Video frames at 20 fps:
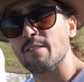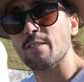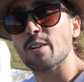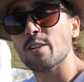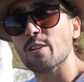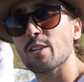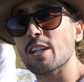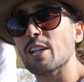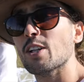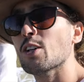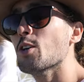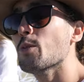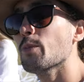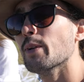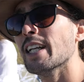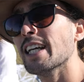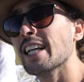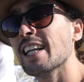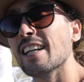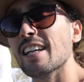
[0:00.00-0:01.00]
food,
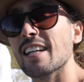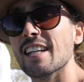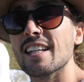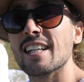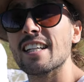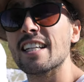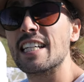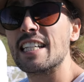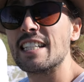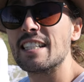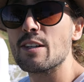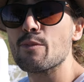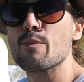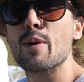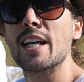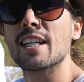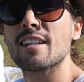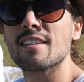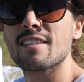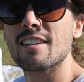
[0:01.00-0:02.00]
normally she
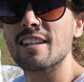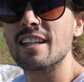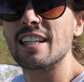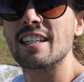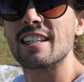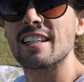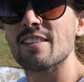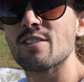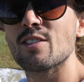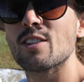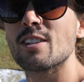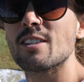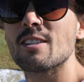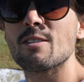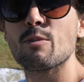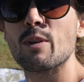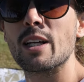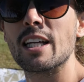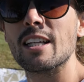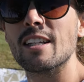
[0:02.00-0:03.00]
makes it and gives it
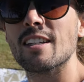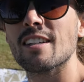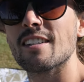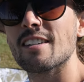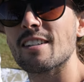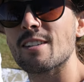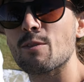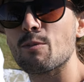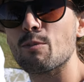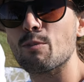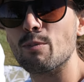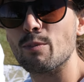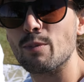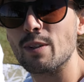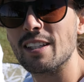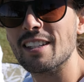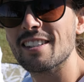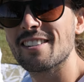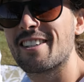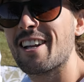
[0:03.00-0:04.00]
to me.
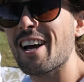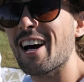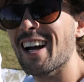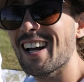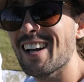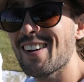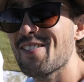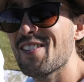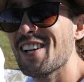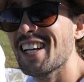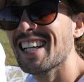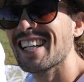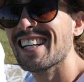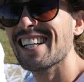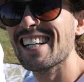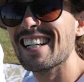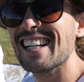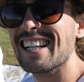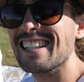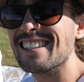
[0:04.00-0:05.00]
But this time,
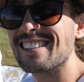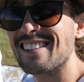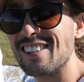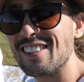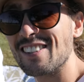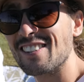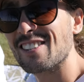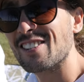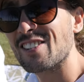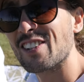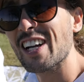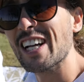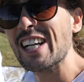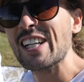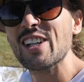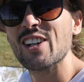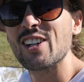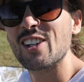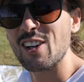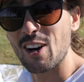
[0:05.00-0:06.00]
it's gone straight in
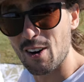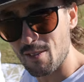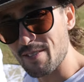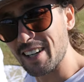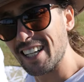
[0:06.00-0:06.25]
her gob.